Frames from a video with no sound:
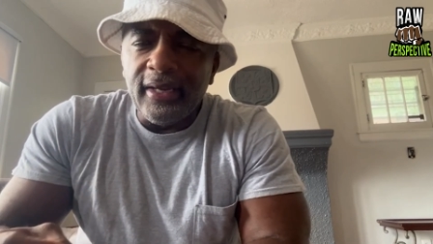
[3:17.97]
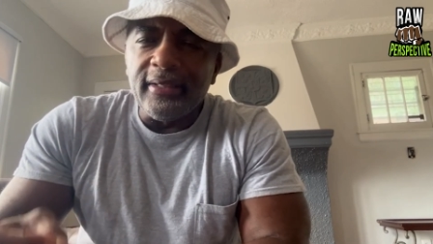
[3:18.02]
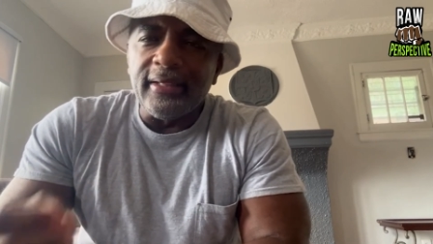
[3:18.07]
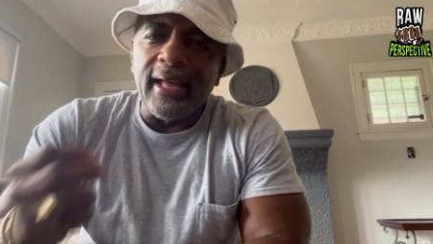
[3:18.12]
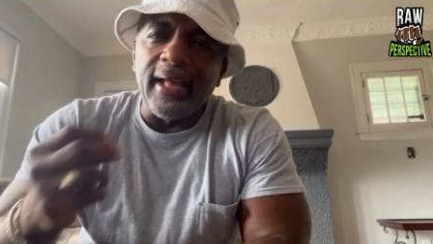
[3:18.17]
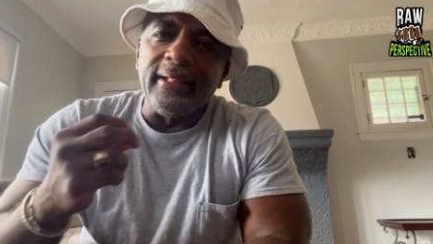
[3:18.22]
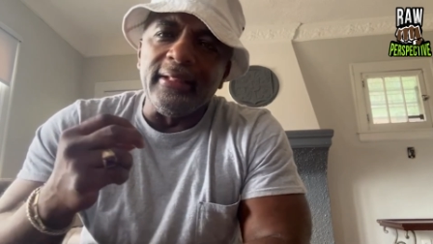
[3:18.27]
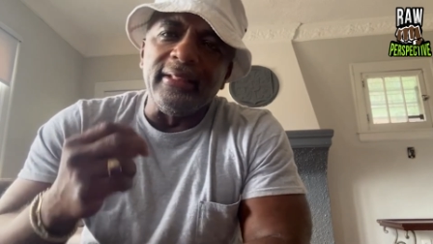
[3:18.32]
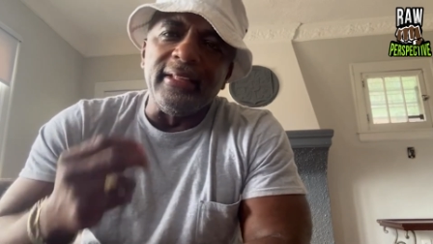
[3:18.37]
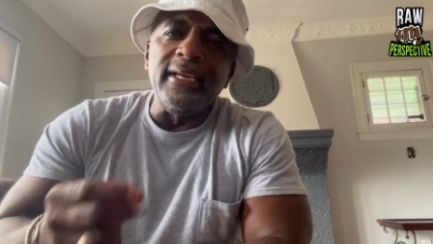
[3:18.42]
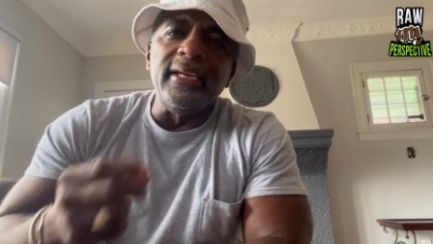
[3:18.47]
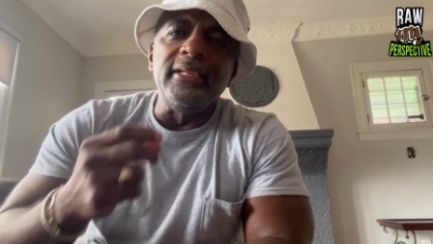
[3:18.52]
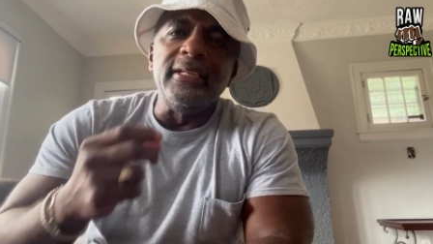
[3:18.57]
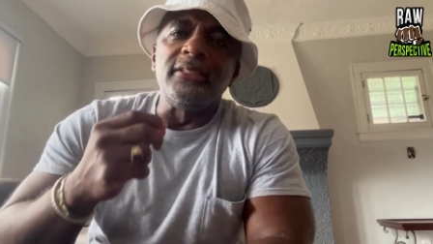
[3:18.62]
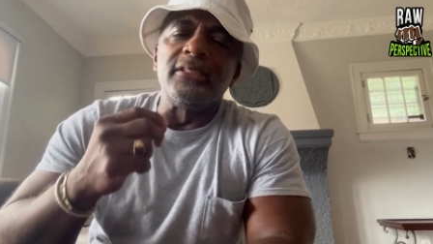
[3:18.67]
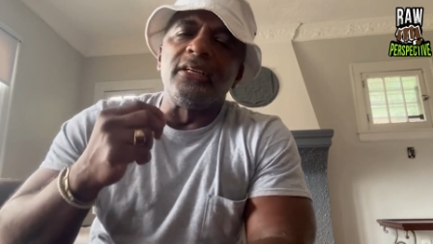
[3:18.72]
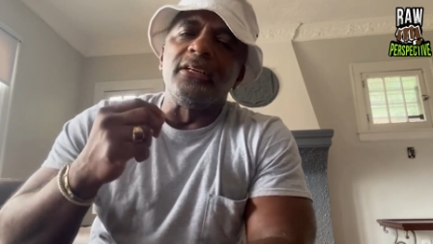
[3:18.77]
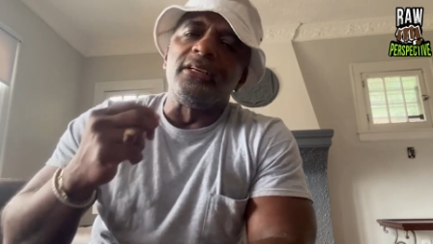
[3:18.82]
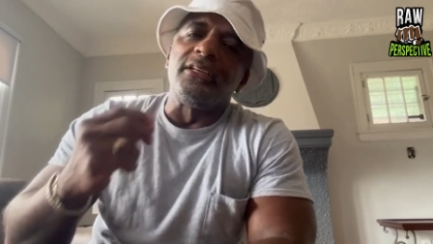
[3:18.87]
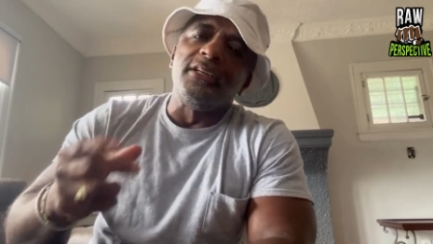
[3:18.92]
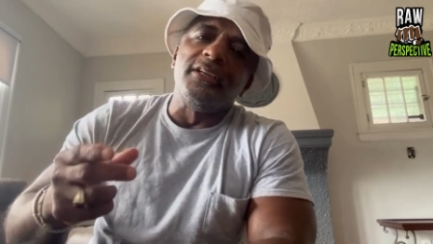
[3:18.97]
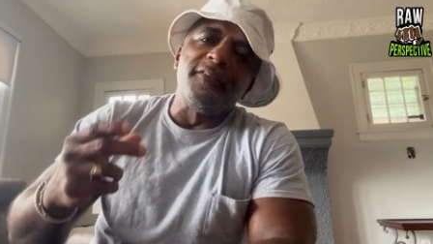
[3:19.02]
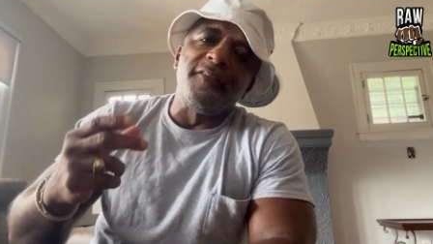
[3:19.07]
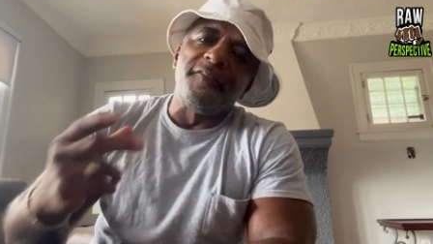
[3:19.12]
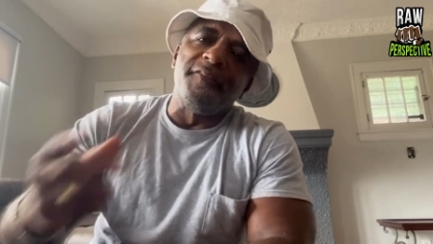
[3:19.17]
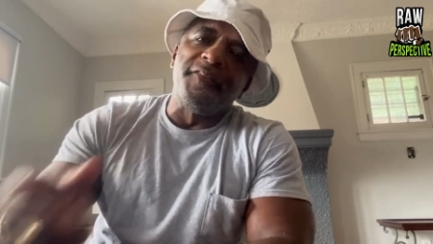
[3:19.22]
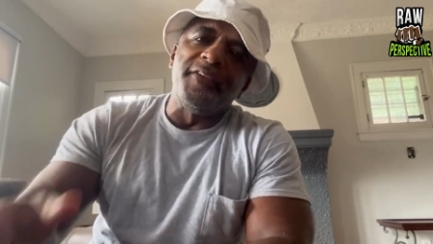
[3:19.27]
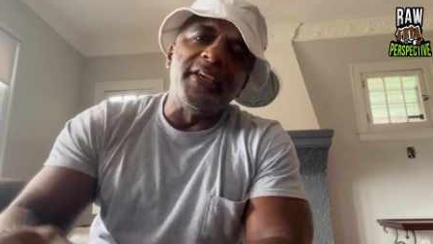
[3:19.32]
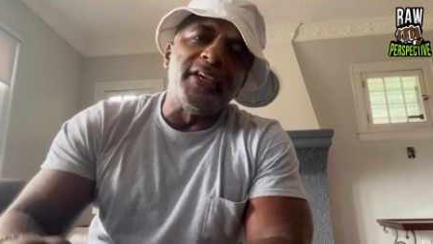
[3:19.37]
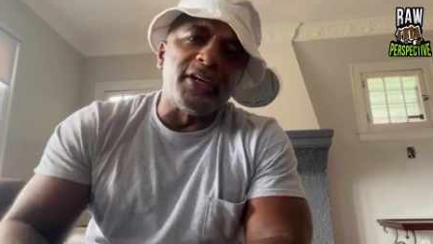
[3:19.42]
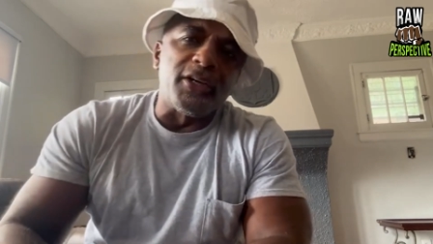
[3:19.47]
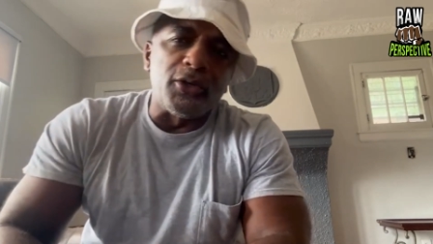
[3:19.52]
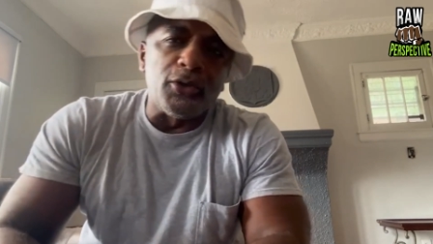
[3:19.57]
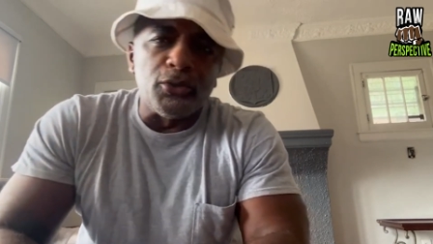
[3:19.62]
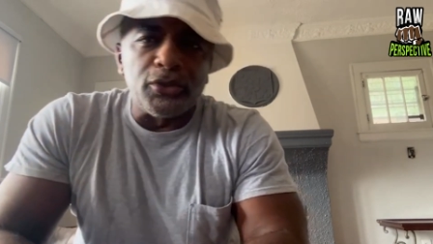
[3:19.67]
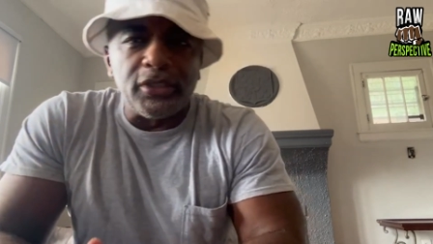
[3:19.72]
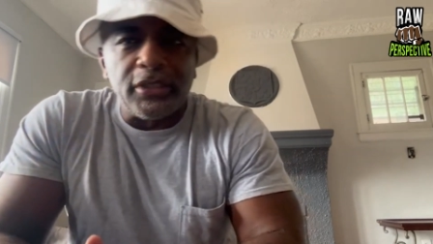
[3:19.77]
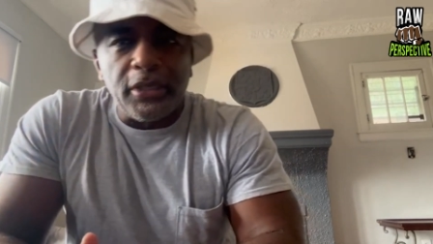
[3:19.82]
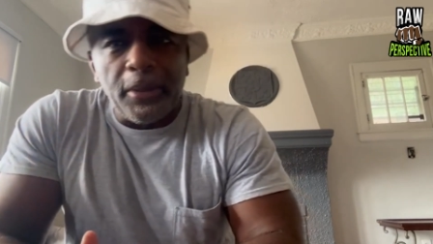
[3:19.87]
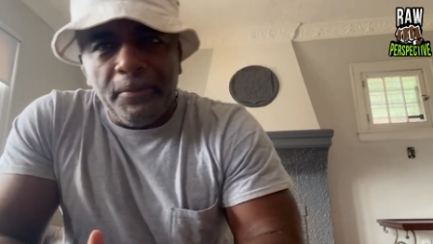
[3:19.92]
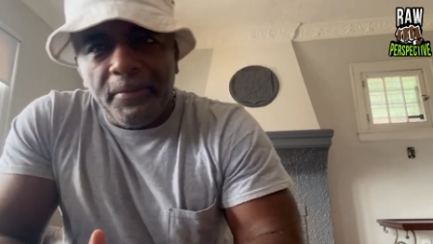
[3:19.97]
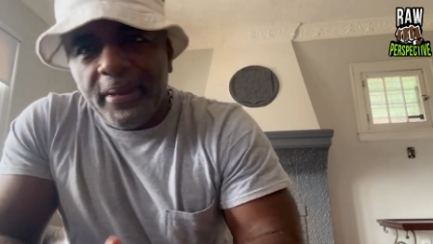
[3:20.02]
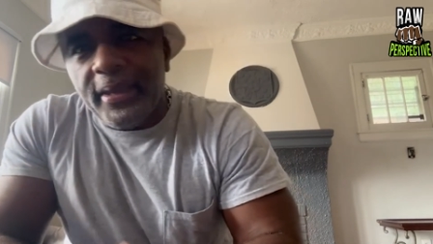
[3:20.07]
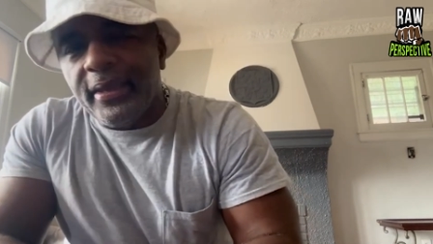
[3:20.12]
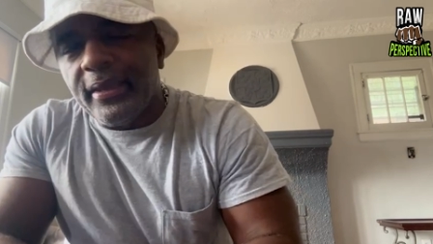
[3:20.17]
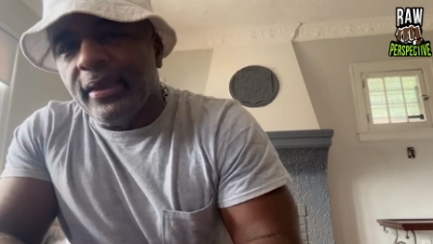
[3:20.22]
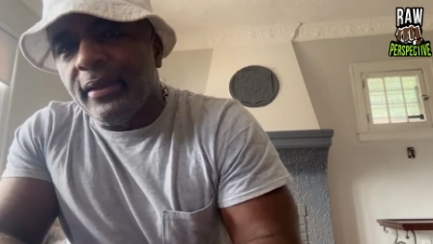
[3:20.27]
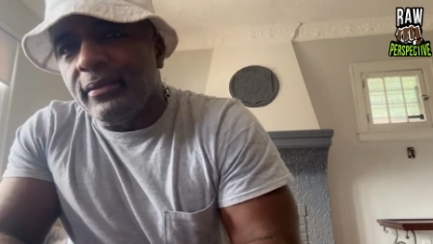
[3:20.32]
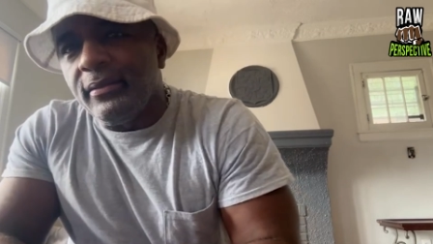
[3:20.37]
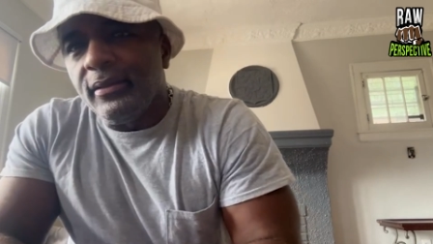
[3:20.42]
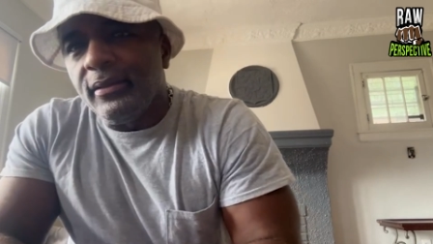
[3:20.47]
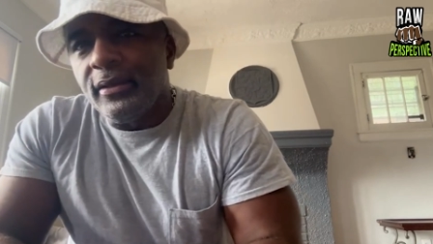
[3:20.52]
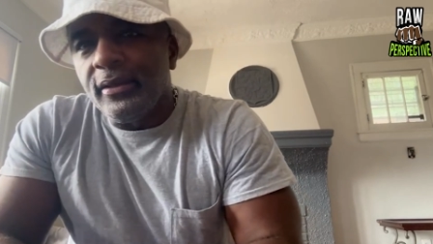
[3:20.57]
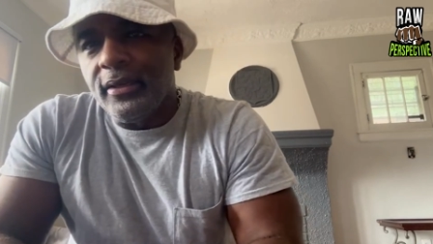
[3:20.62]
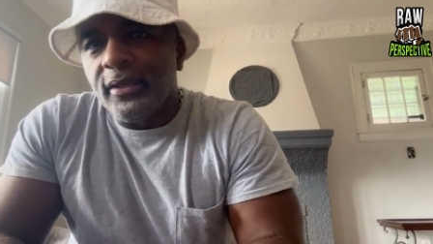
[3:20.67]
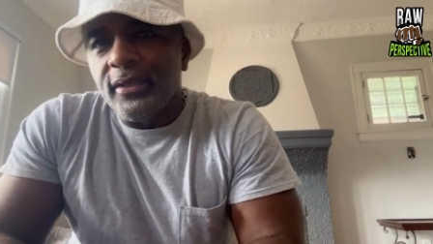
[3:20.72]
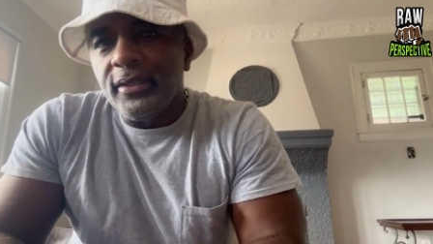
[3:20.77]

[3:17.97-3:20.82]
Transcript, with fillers: that these are good vehicles to be in,